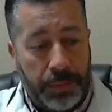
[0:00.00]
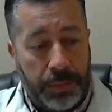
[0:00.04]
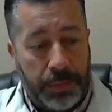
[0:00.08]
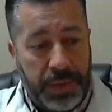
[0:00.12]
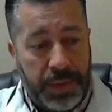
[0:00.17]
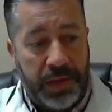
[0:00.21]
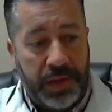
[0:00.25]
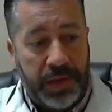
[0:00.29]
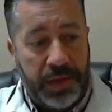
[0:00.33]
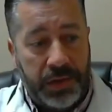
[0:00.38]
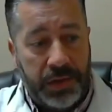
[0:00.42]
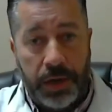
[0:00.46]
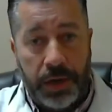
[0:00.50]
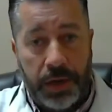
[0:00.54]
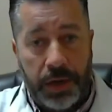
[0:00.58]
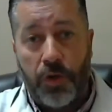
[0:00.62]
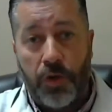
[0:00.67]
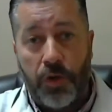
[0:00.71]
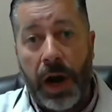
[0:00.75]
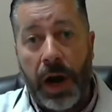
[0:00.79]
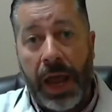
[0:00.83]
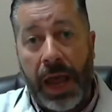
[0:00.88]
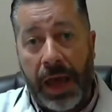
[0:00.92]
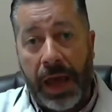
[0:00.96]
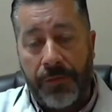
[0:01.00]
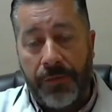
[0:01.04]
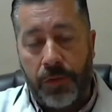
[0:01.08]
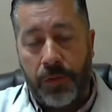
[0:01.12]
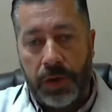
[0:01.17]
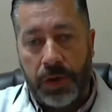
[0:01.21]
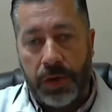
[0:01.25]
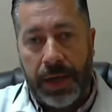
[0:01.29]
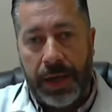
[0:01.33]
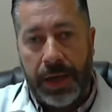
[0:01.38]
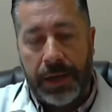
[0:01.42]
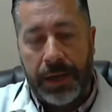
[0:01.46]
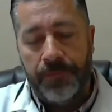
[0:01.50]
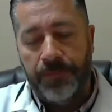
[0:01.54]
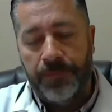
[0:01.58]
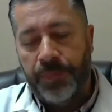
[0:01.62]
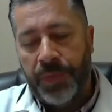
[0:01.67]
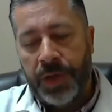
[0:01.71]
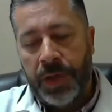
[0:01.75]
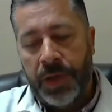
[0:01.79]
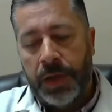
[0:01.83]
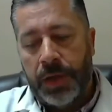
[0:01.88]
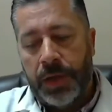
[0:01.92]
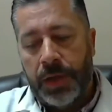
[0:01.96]
peaks on a graph, okay?
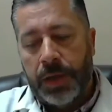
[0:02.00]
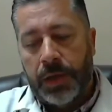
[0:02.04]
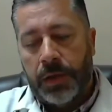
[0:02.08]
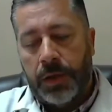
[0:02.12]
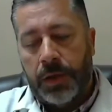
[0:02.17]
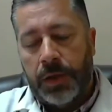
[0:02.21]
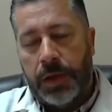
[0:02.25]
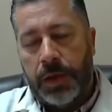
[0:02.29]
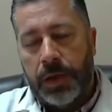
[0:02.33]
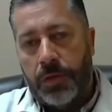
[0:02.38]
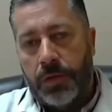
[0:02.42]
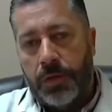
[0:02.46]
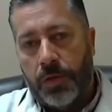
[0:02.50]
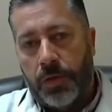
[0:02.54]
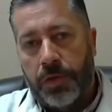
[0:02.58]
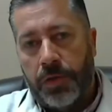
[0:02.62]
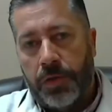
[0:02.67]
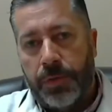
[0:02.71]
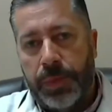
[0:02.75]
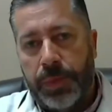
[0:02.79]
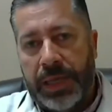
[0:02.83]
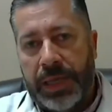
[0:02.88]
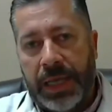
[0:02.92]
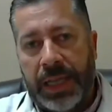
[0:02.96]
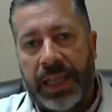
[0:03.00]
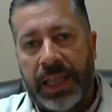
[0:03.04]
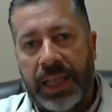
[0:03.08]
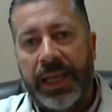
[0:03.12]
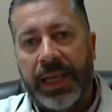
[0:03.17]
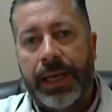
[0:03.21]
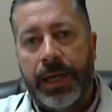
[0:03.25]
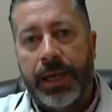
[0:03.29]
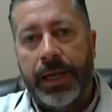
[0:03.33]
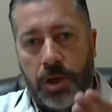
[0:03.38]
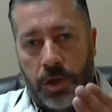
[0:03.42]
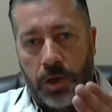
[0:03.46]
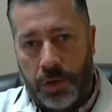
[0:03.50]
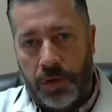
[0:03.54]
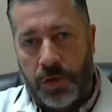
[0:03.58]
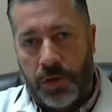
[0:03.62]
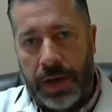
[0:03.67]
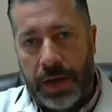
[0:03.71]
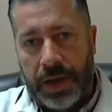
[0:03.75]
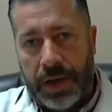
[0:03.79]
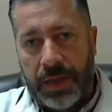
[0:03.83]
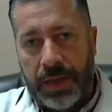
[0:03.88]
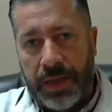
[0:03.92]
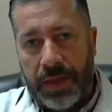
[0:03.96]
In order to be clinical
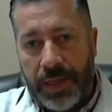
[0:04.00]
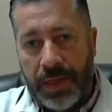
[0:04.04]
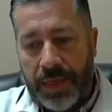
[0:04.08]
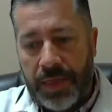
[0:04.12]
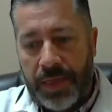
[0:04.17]
grade,